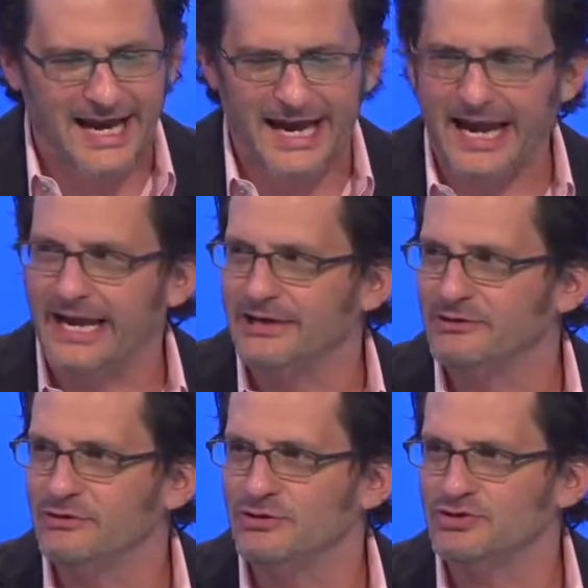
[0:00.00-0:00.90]

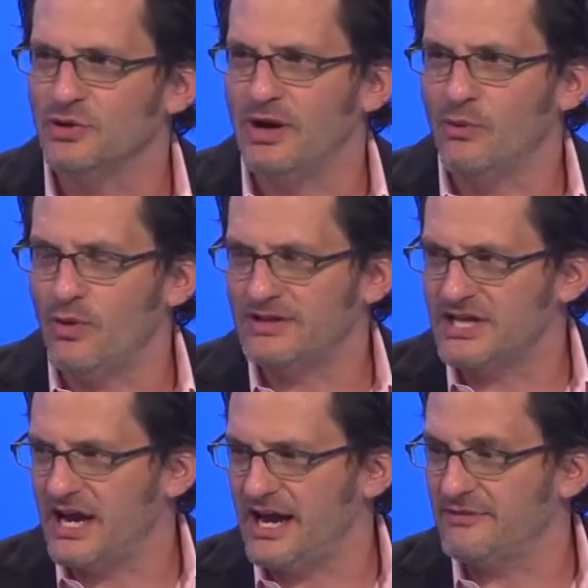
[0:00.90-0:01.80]
and so
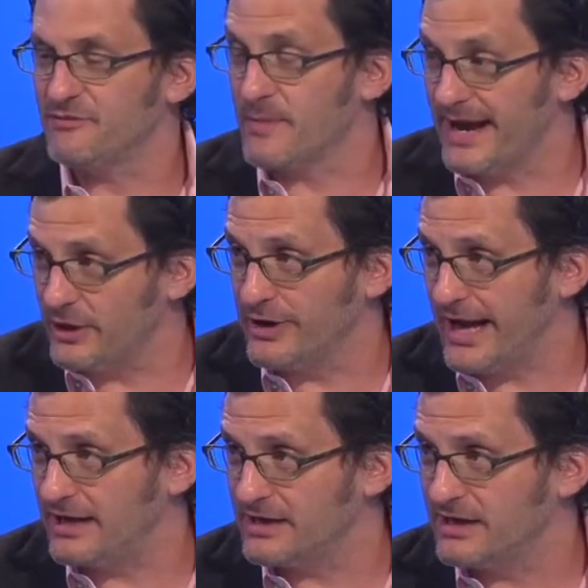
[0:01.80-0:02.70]
and for my
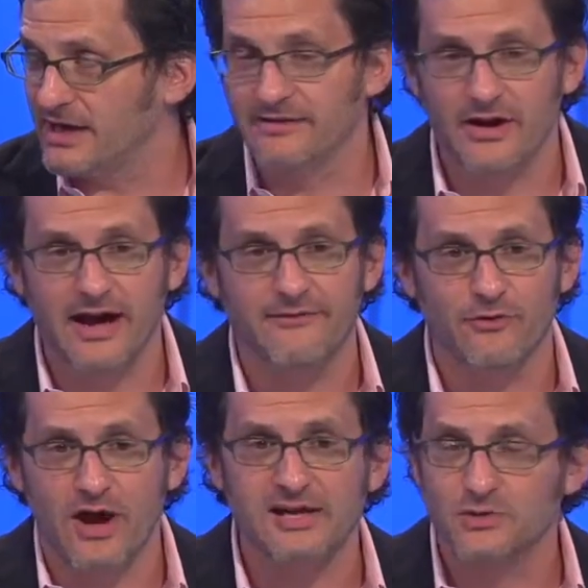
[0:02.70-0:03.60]
internet, and I have
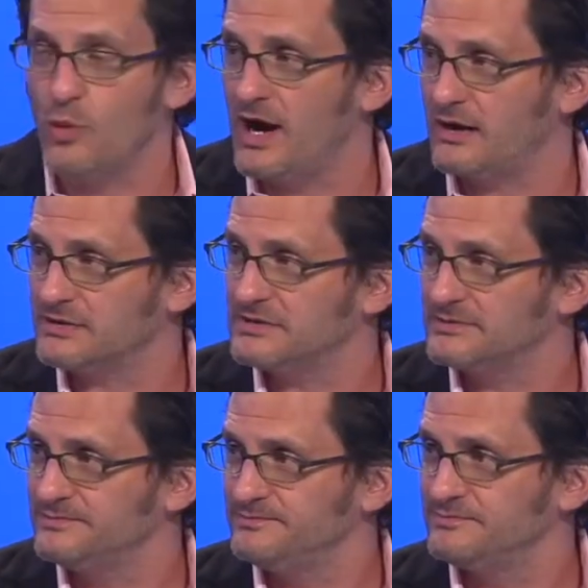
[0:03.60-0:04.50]
Verizon Wireless.
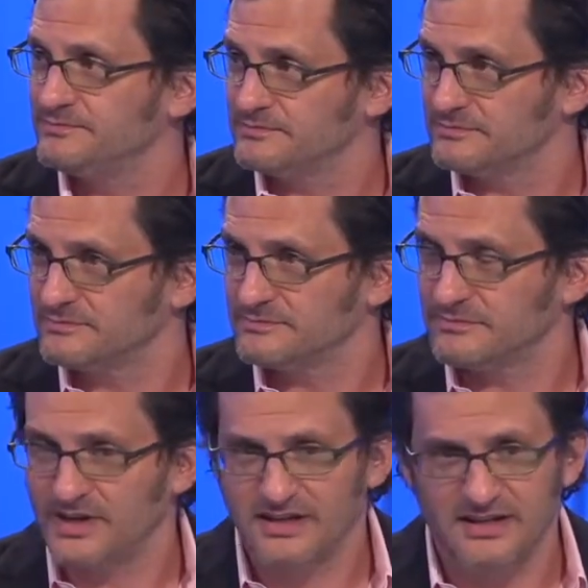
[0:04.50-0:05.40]

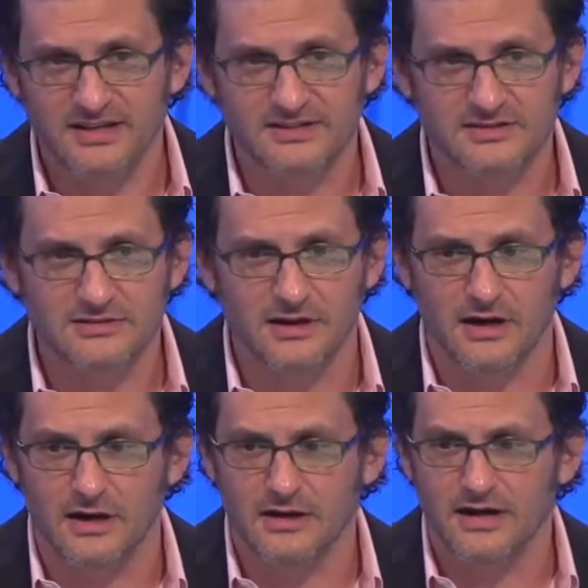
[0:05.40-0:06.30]
And these,
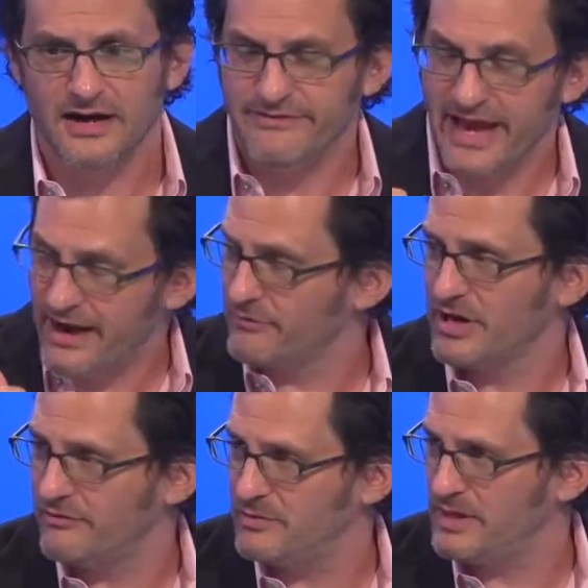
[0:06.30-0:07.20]
have they ever
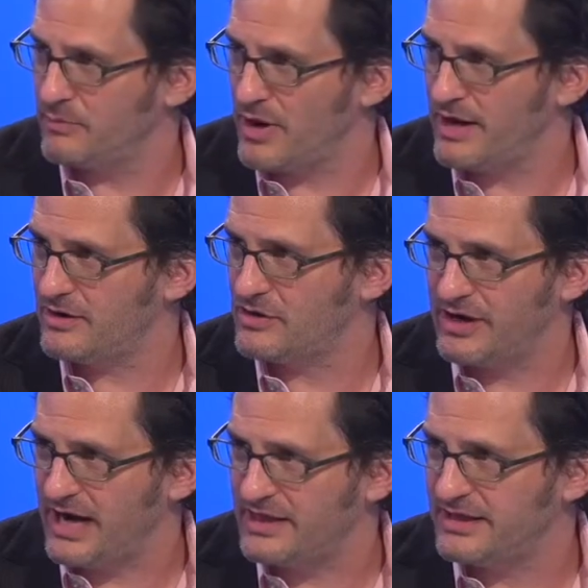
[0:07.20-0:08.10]
given me a break
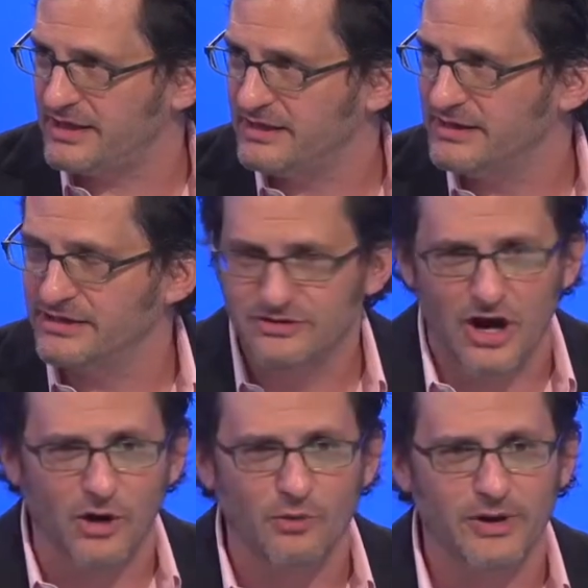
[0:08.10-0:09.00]
on anything?
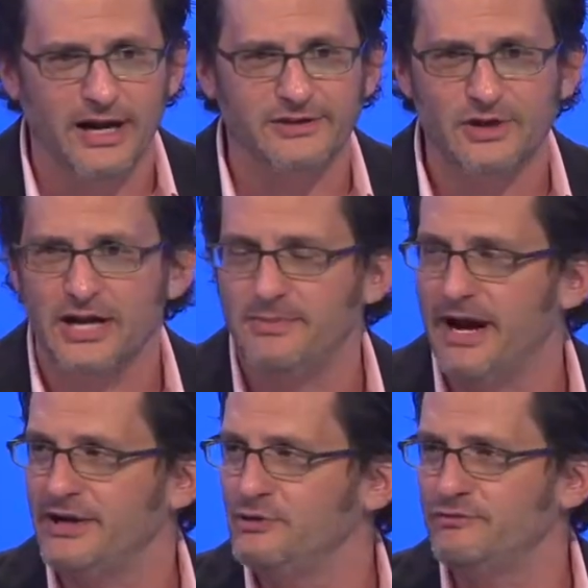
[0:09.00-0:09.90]
No. When I tried to
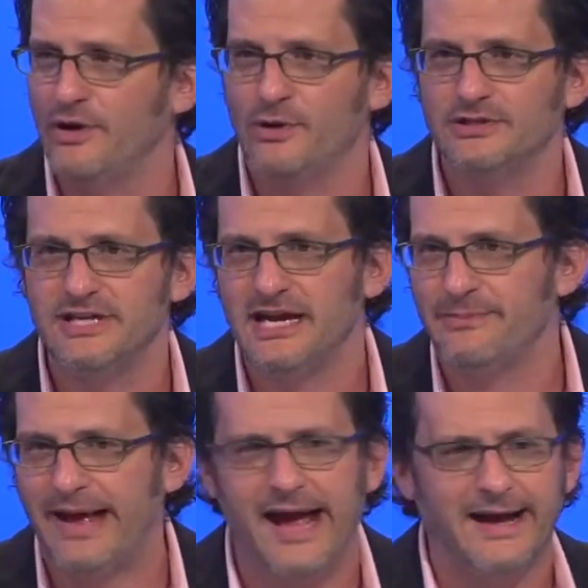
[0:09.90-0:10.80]
buy a new phone and take
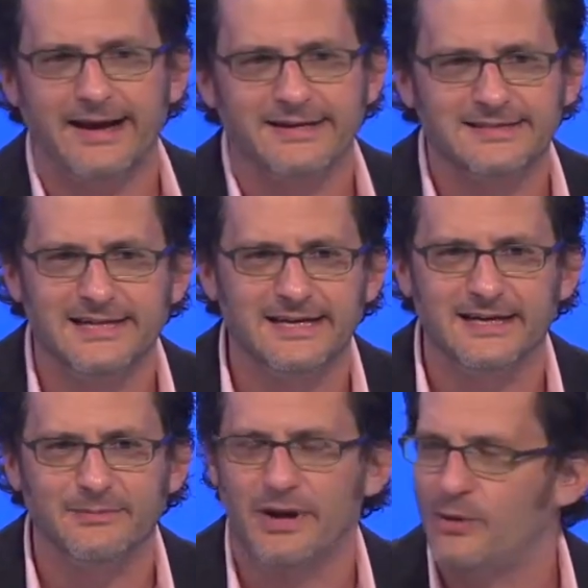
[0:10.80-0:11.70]
it back, I'd exceeded
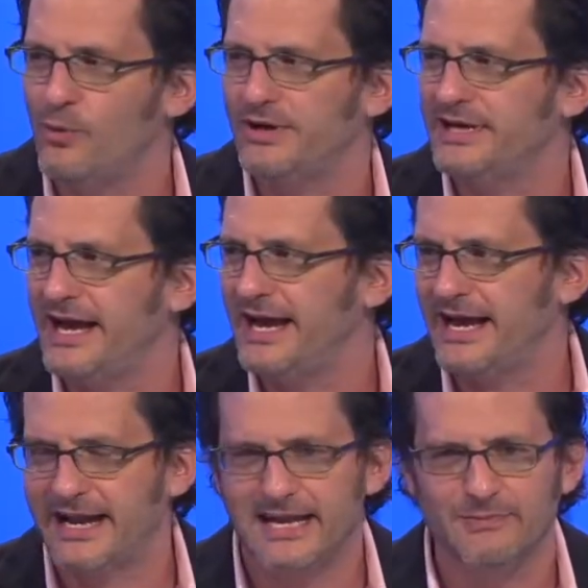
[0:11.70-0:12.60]
it by one day. I
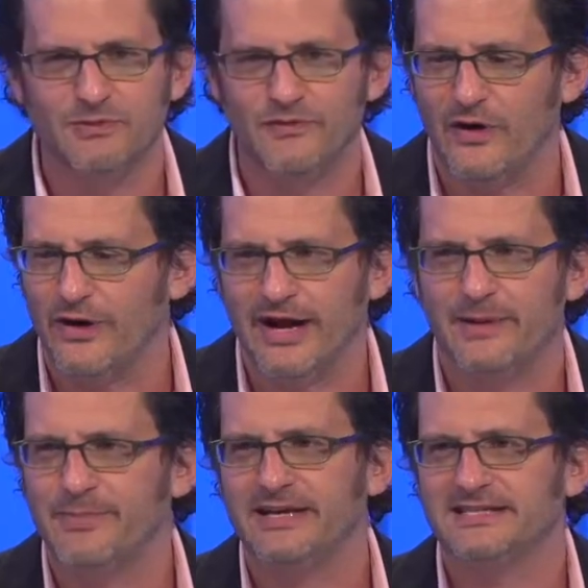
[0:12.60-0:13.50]
got to keep the phone. I got
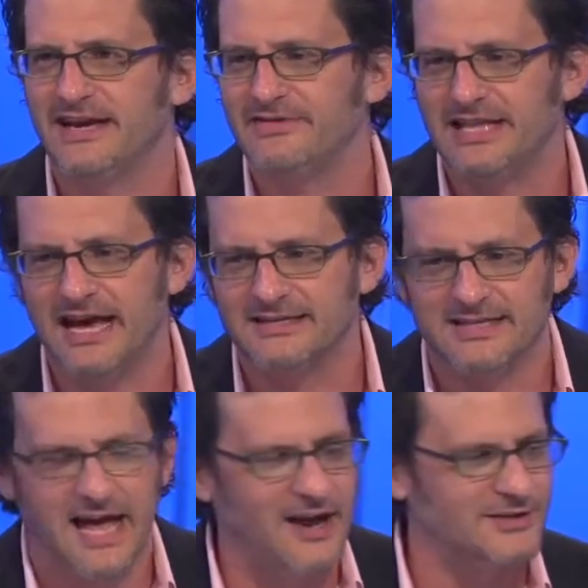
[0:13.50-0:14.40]
to pay
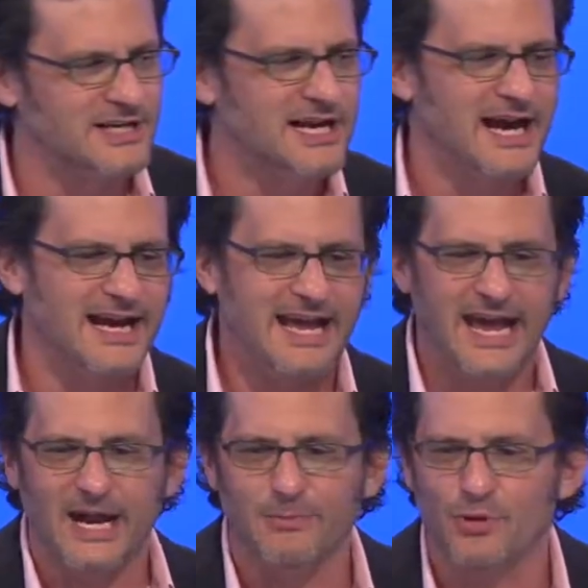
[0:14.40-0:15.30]
$7,000. I
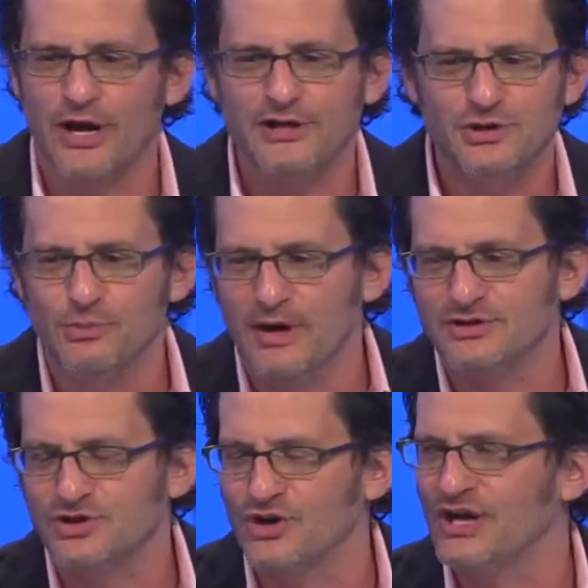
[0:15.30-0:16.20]
can't upgrade 2
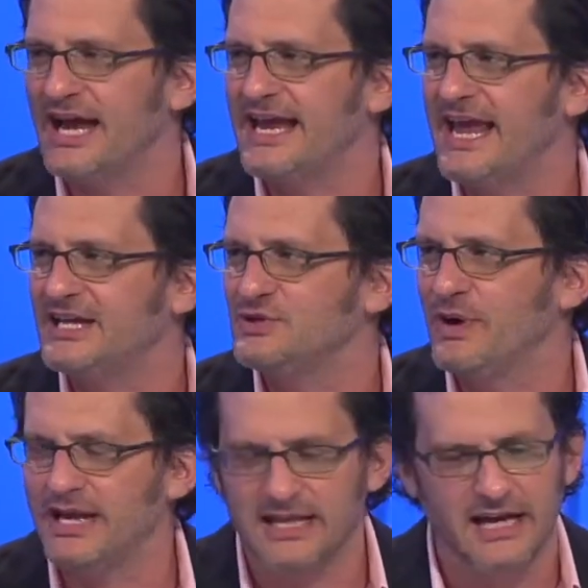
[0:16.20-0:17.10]
months early. I can't do
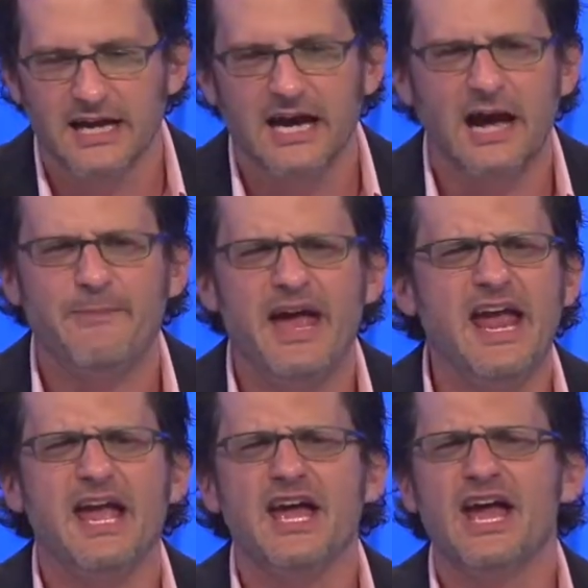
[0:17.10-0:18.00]
anything. I
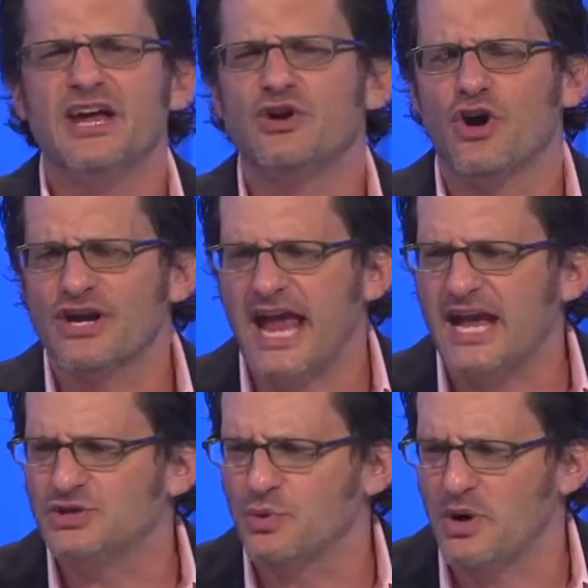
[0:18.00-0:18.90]
pay a
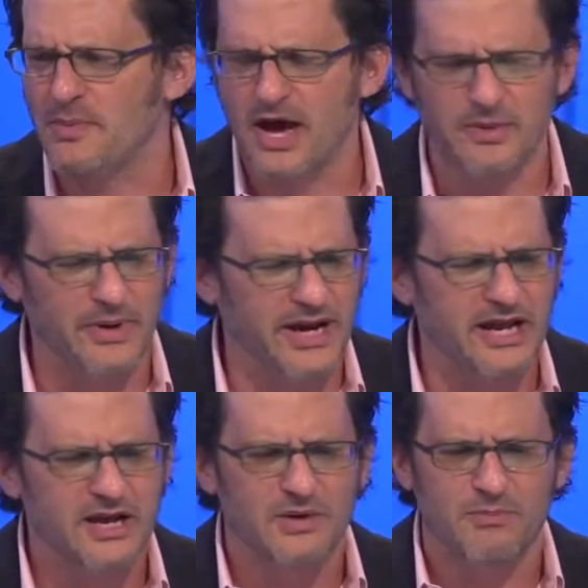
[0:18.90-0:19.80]
gargantuan amount of
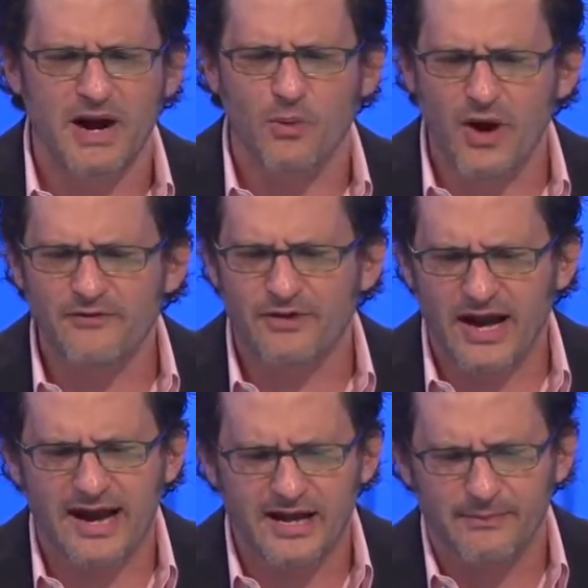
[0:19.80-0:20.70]
money. My wife and
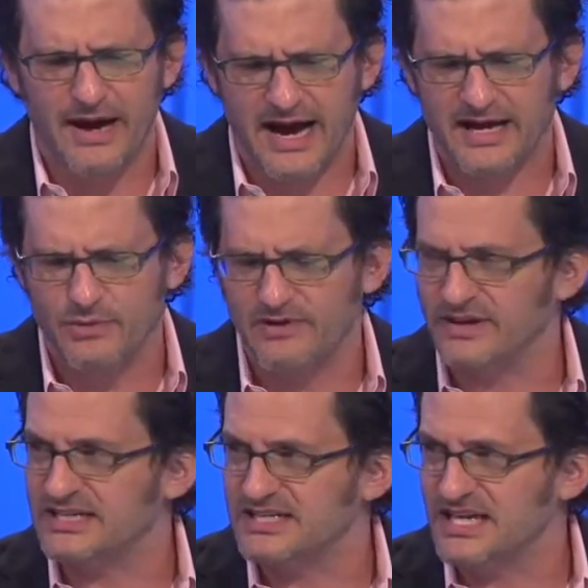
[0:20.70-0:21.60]
I combined, we have
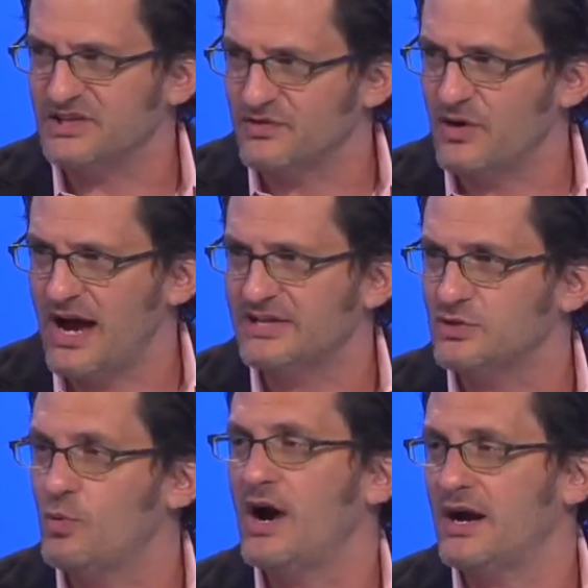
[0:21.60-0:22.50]
like 6
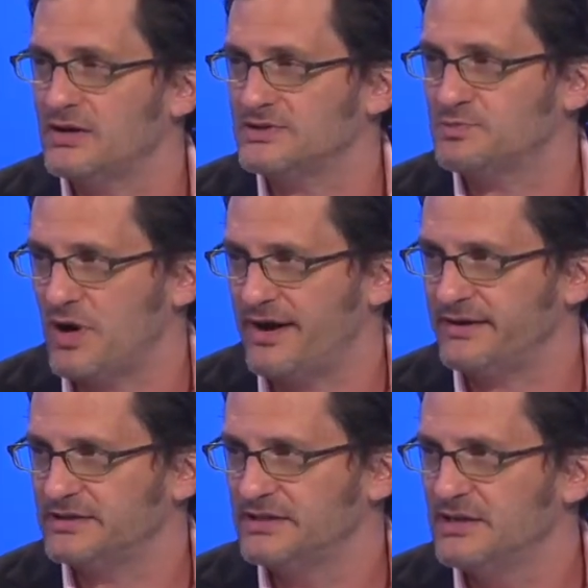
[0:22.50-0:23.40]
Verizon Wireless
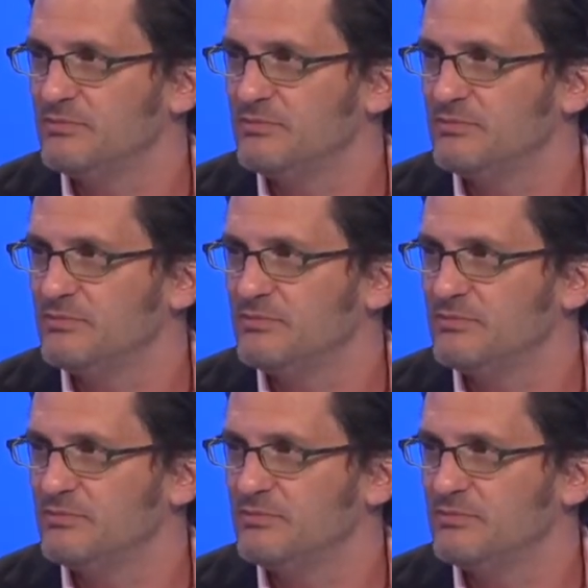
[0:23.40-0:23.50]
products,